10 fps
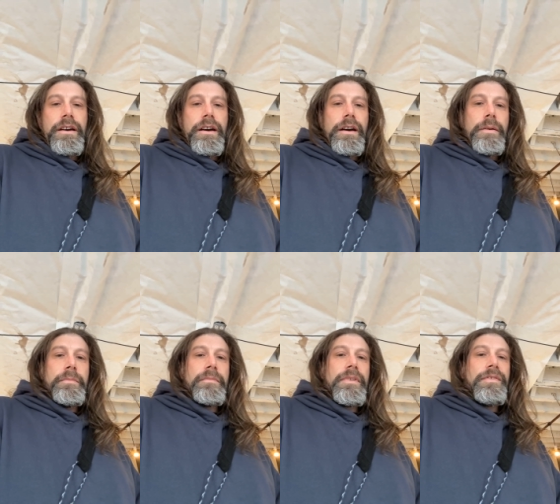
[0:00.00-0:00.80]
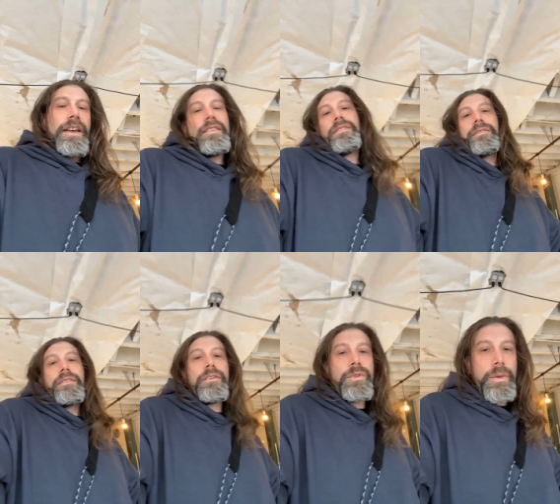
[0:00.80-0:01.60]
Um, I guess
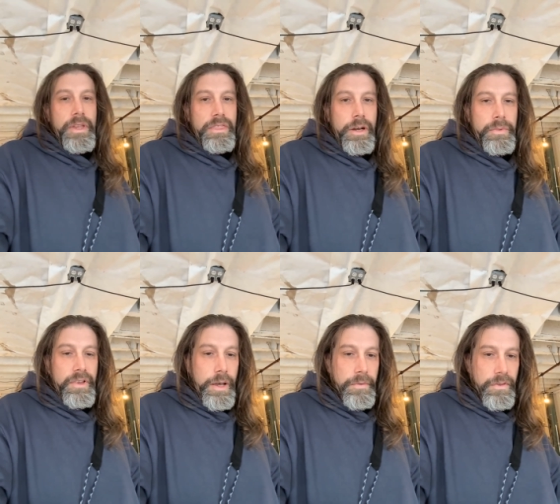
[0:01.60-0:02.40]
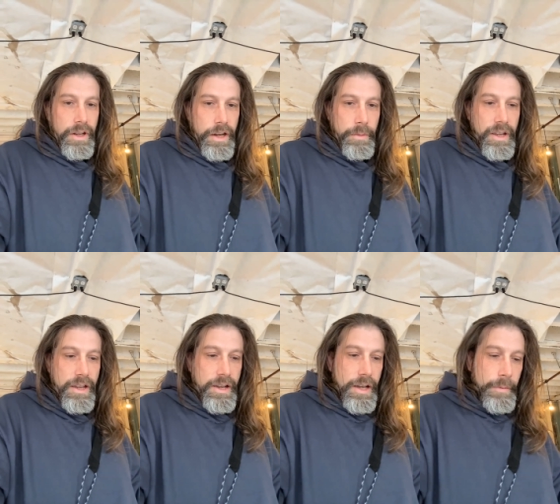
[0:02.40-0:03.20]
you can give me a thumbs up if you can hear
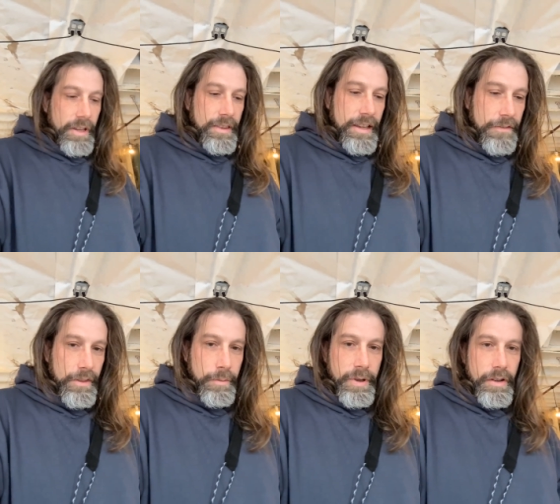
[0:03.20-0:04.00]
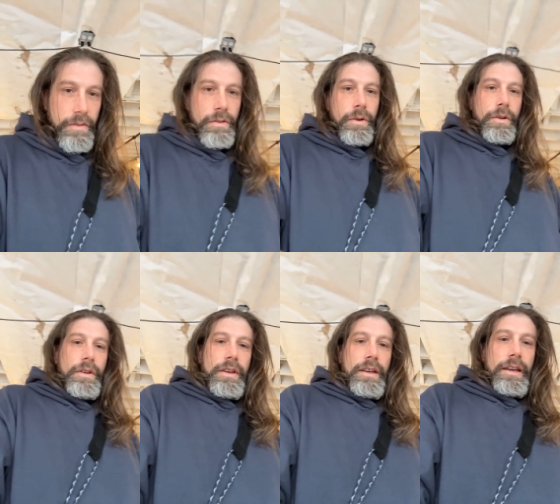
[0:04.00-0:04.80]
me. I'm gonna get down from the pedestal
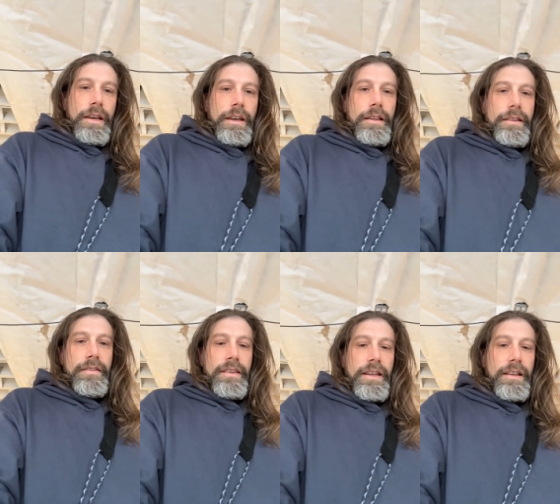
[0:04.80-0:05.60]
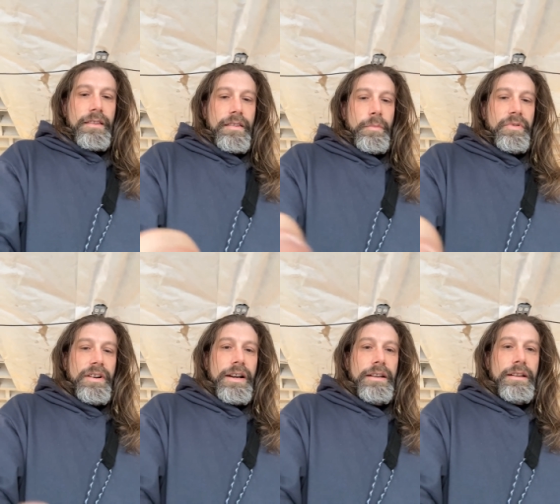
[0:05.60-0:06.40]
and let's get into some
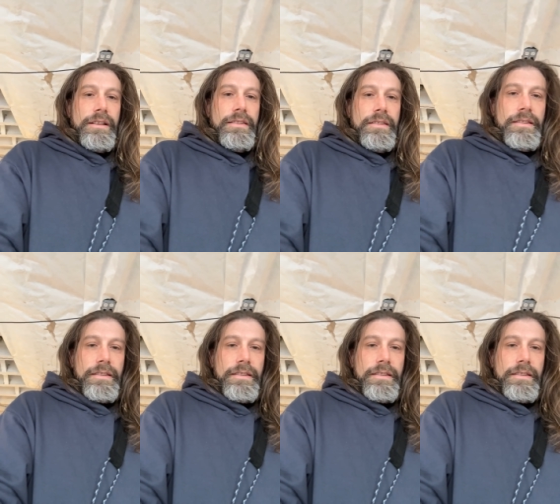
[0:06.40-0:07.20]
products.